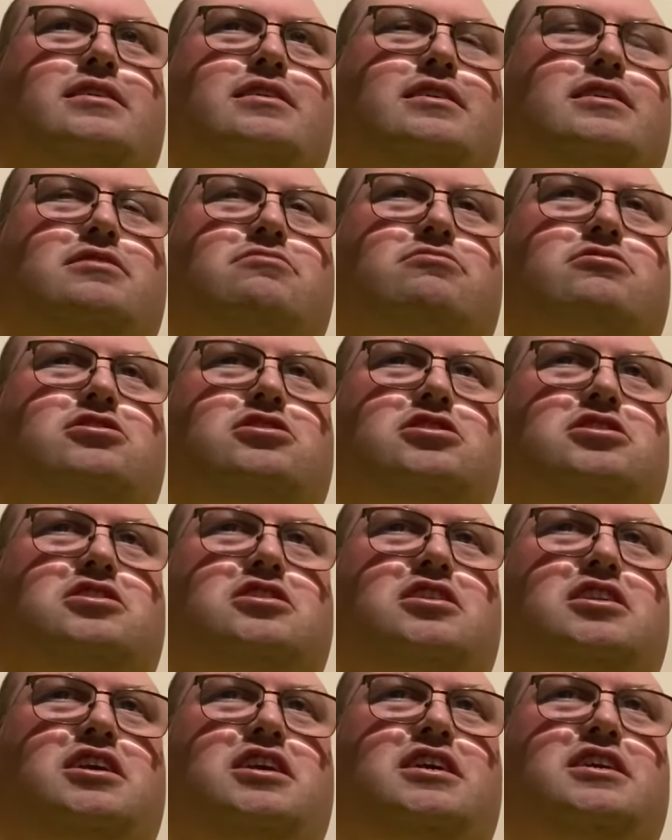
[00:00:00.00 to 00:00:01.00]
it was just
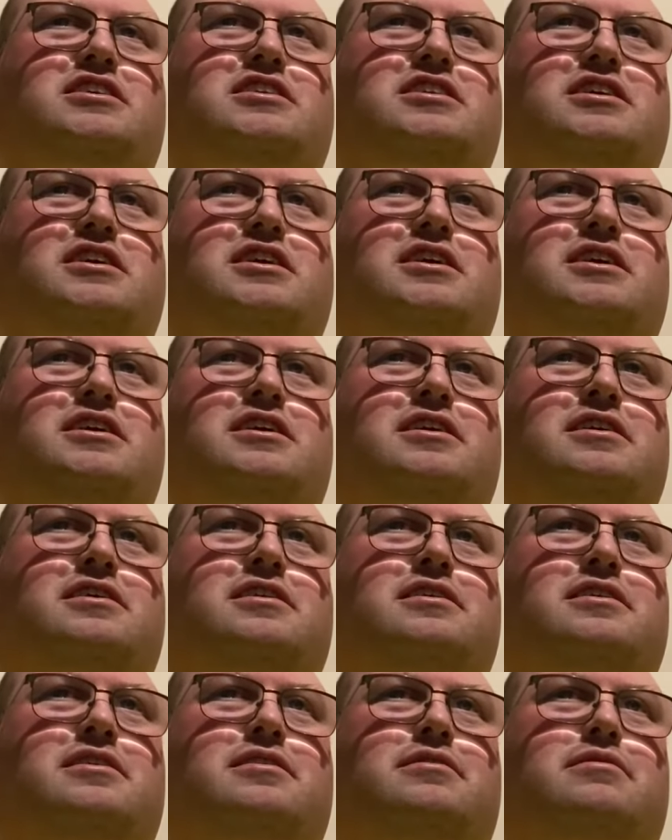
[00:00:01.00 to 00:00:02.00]
an easy
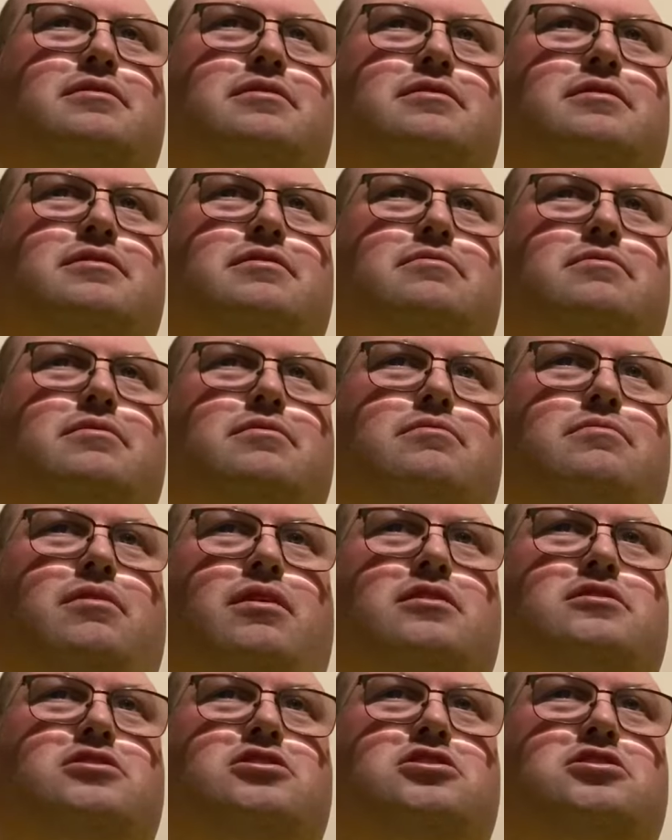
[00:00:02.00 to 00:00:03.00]

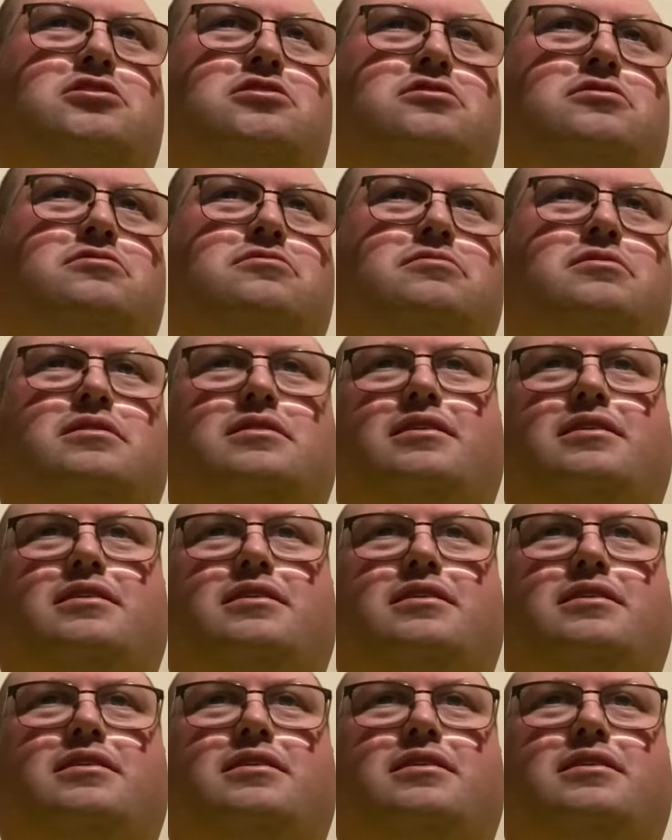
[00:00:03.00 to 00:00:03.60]
1-2.